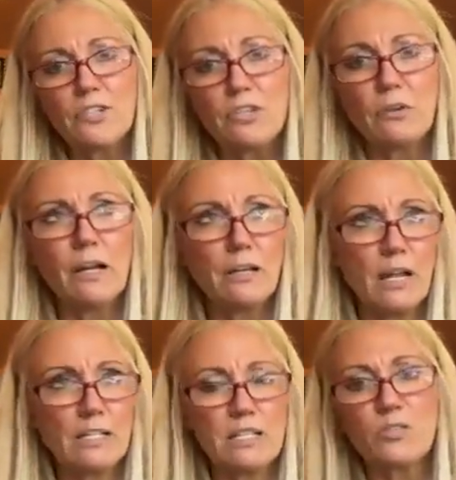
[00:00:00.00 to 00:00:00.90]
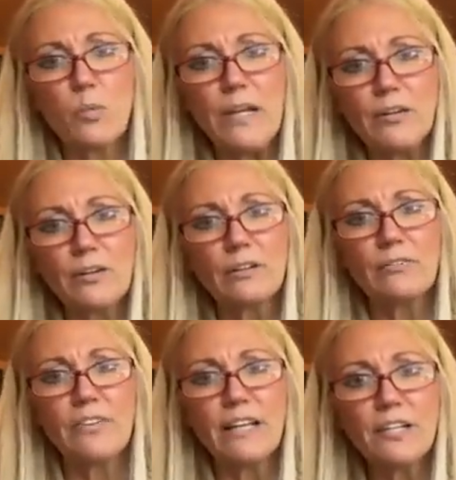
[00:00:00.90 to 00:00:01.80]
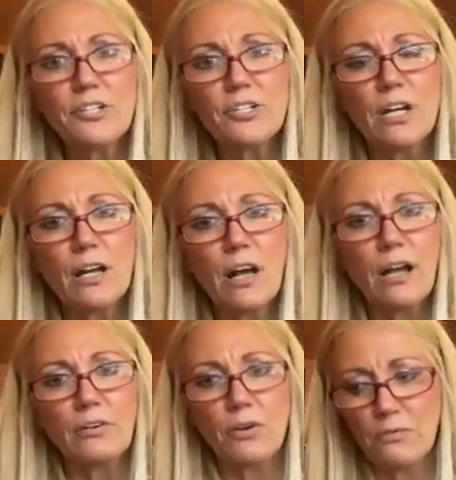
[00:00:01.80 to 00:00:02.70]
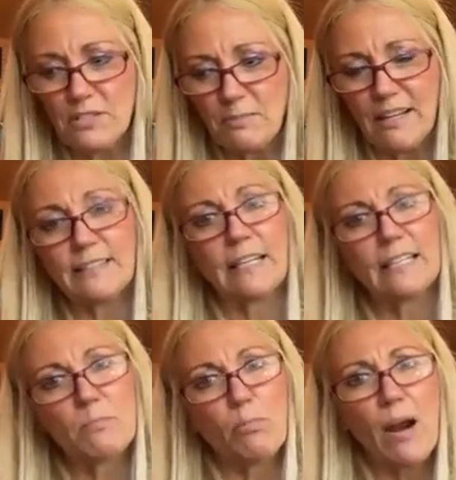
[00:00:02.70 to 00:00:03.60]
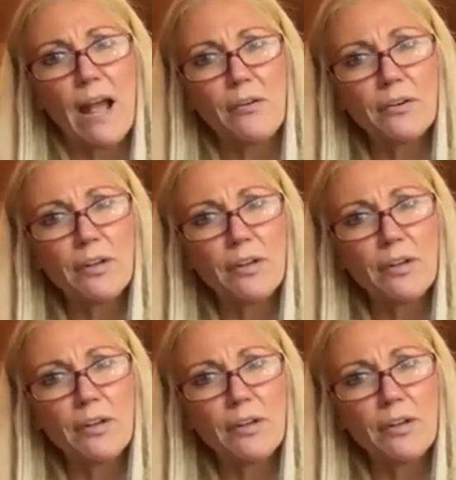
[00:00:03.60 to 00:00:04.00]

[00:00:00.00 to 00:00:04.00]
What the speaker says: I don't know if it's because it gets brown. I'm not sure what, and it doesn't